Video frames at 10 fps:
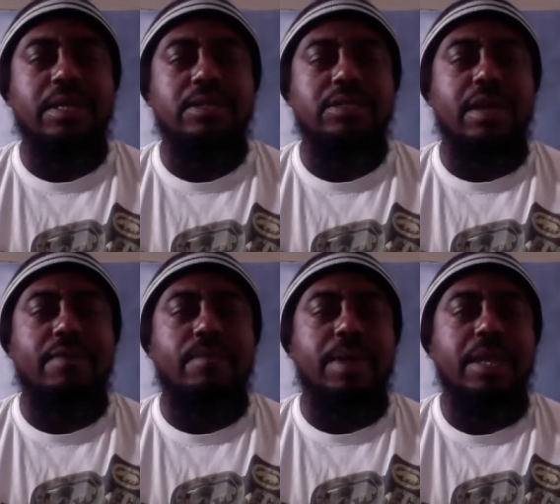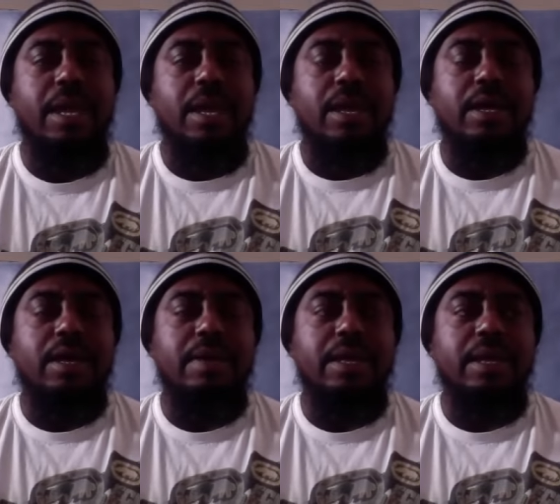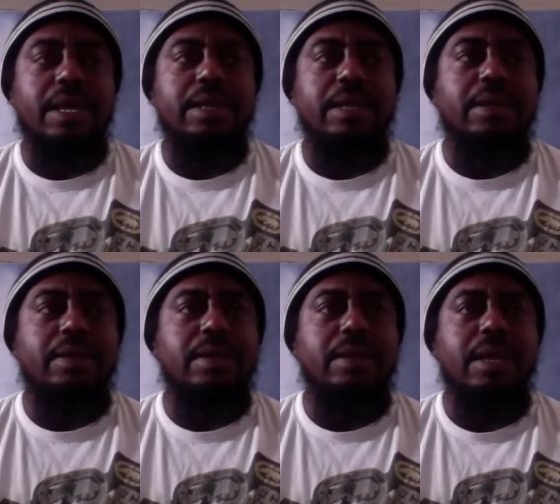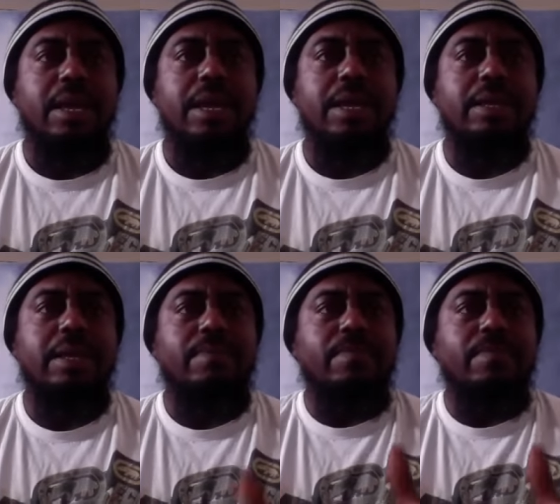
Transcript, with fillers: and stuff but uh, in in and